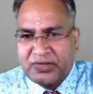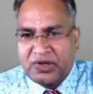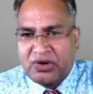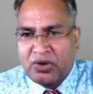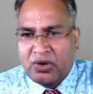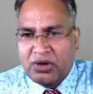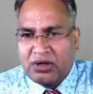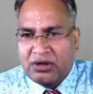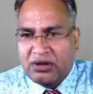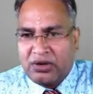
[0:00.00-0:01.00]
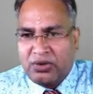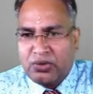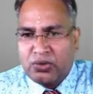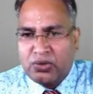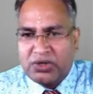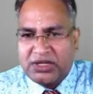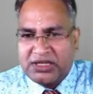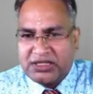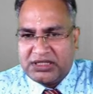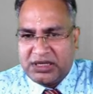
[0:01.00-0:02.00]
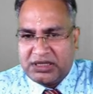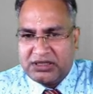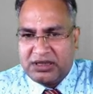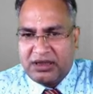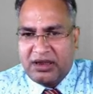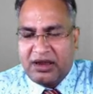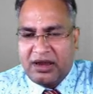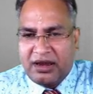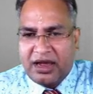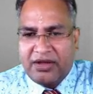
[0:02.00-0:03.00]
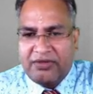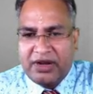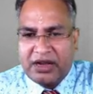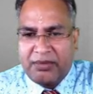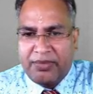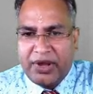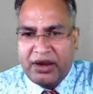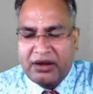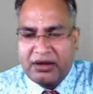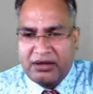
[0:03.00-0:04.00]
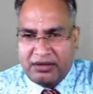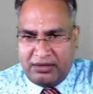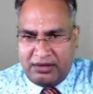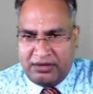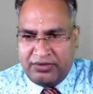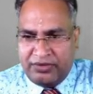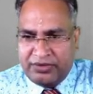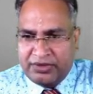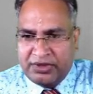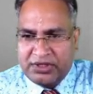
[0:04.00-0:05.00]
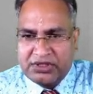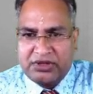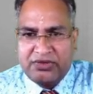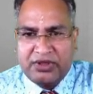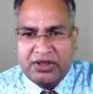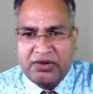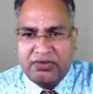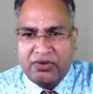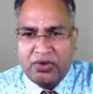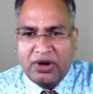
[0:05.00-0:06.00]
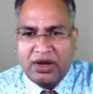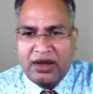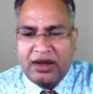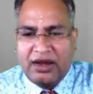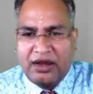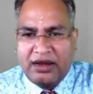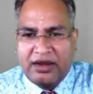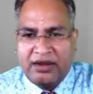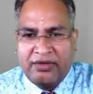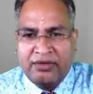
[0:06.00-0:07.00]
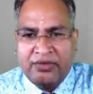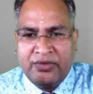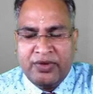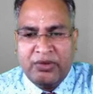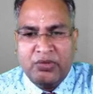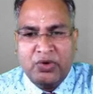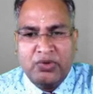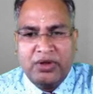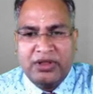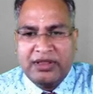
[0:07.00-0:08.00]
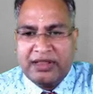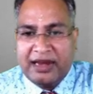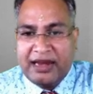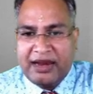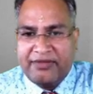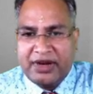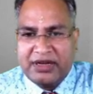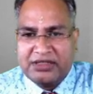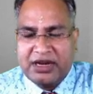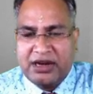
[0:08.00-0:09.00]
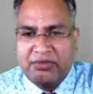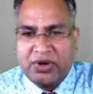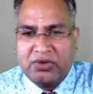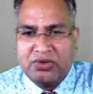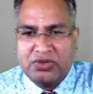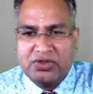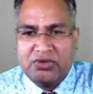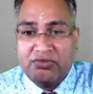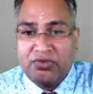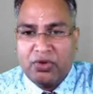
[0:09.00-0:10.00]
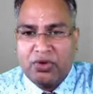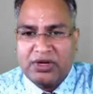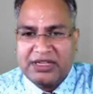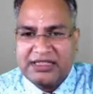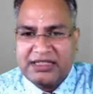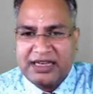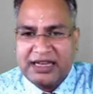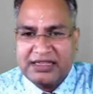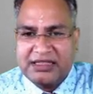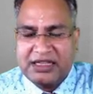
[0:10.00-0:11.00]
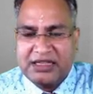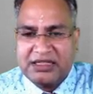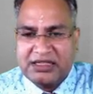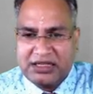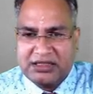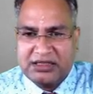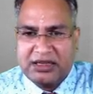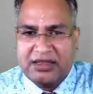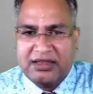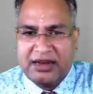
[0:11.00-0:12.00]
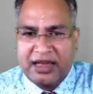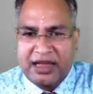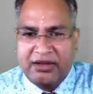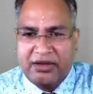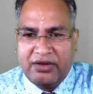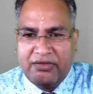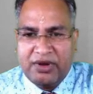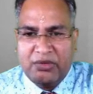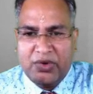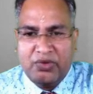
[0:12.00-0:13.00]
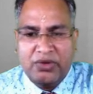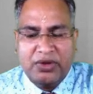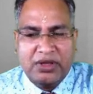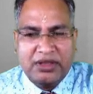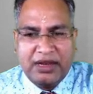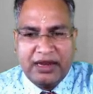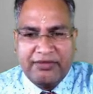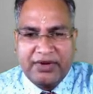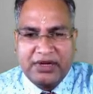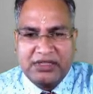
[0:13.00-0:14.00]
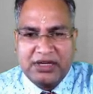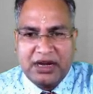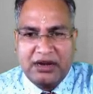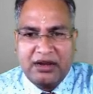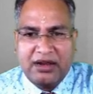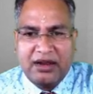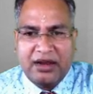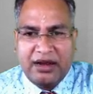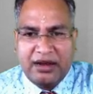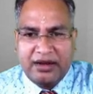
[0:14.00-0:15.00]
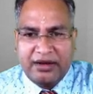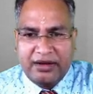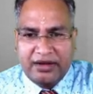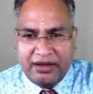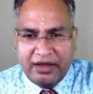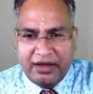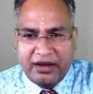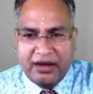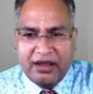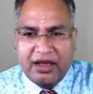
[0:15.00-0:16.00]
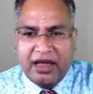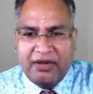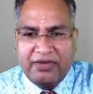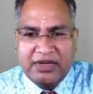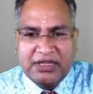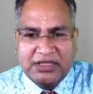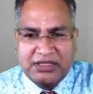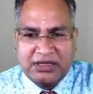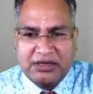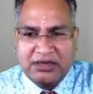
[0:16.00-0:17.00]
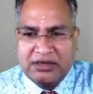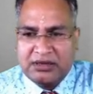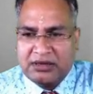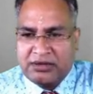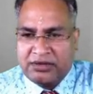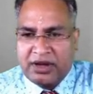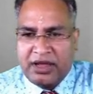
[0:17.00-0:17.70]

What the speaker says: node, new root is 6, and I will compare this with the 4, and he will move the left hand side because 4 is less than 6, then I will move the left hand side, and here I will insert, I